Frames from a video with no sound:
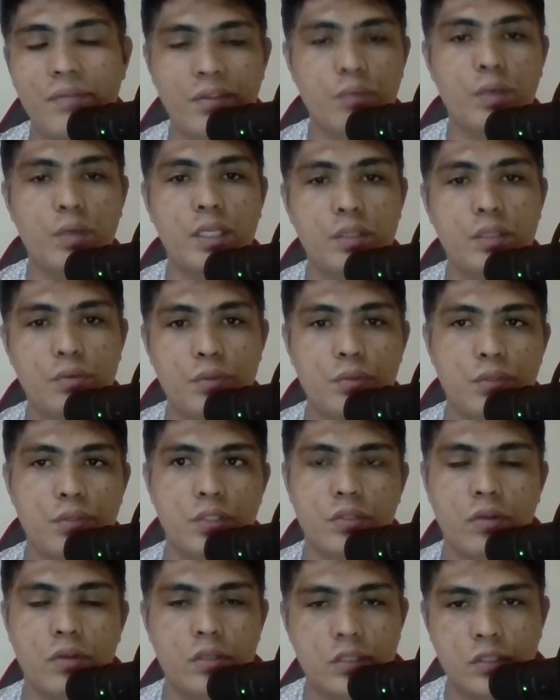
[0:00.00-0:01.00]
if you wanted to
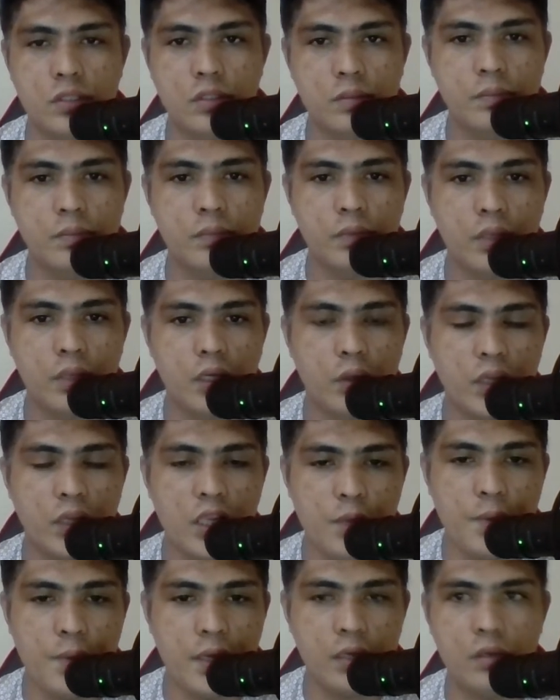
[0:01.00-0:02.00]
use custom you know
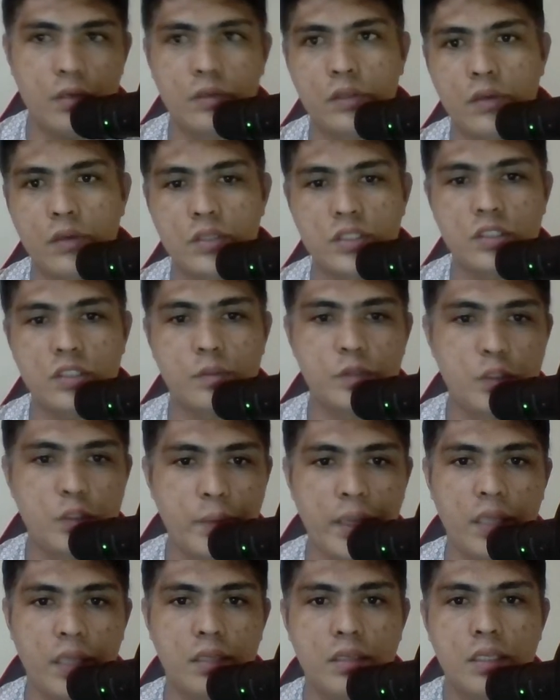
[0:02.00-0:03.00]
email or custom
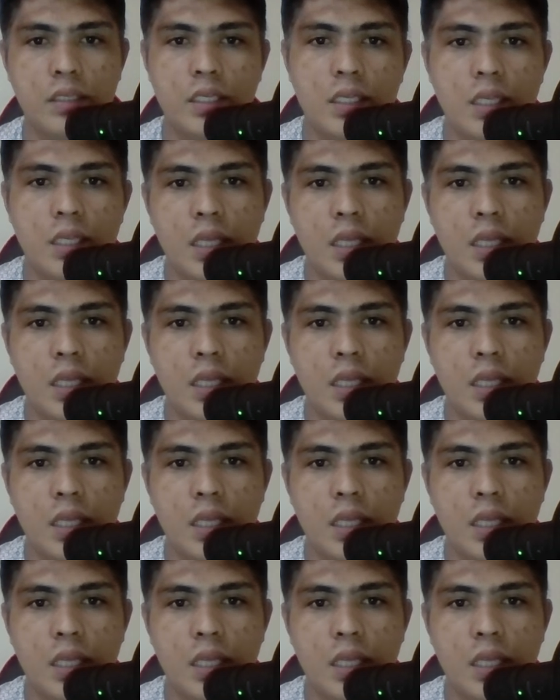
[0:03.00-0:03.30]
domain